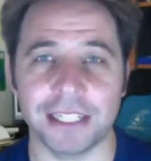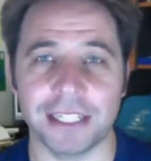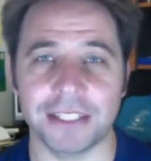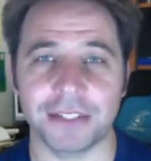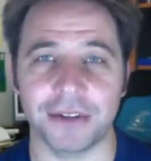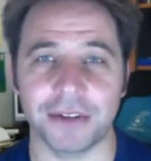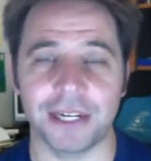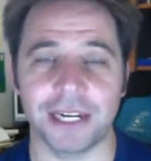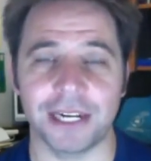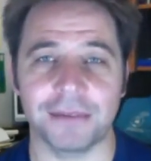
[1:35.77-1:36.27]

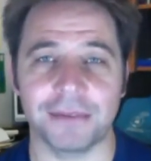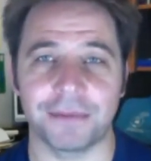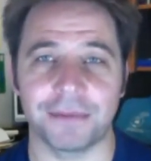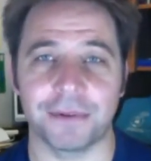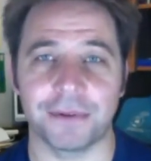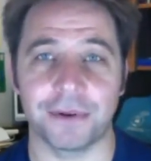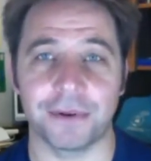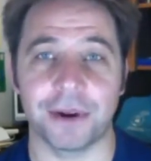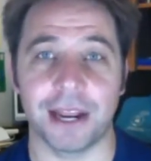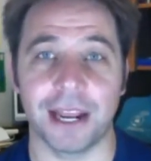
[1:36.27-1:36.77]
sign up
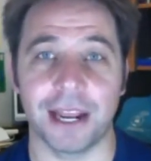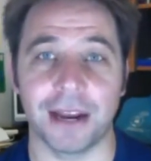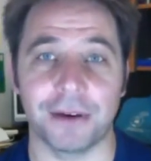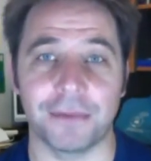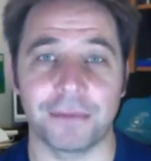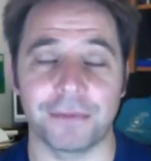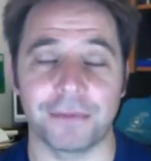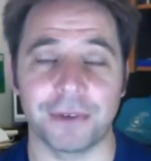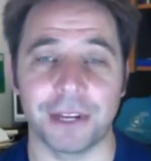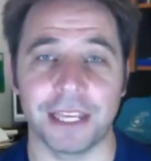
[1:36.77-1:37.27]
for our
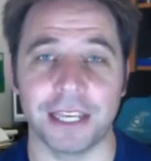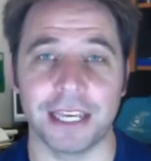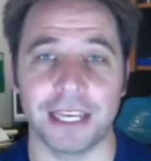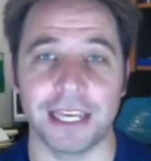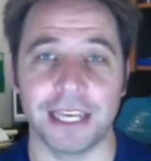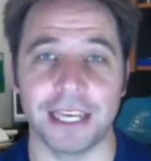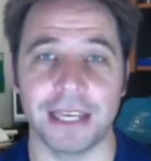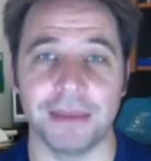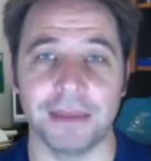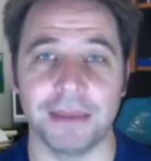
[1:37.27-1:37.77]
free
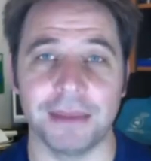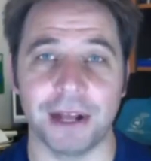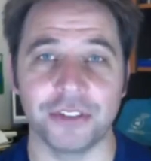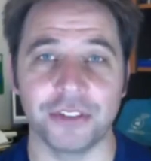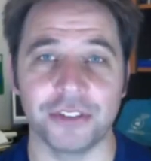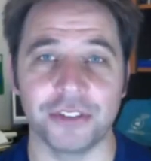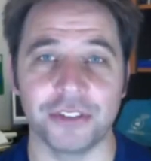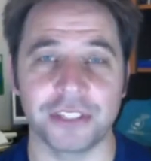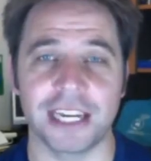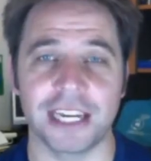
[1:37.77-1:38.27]
email
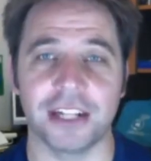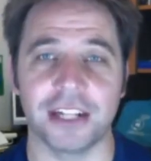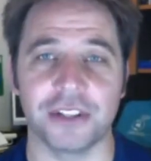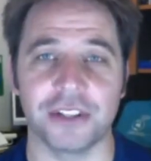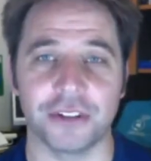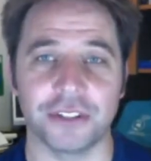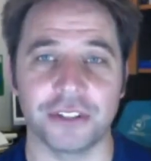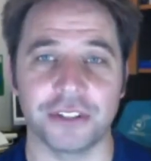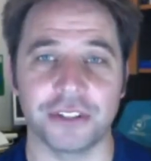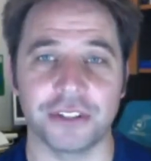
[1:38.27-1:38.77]
newsletter.
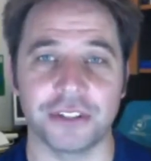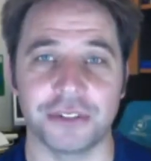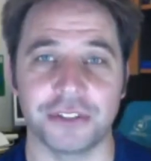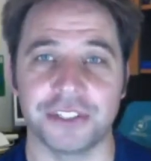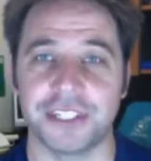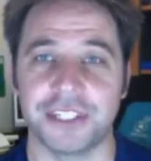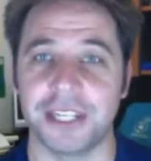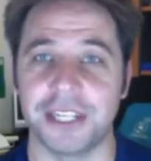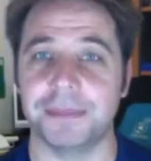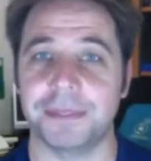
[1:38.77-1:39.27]
Lots of good
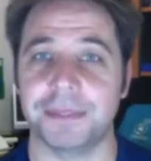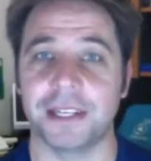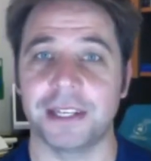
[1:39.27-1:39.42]
tips.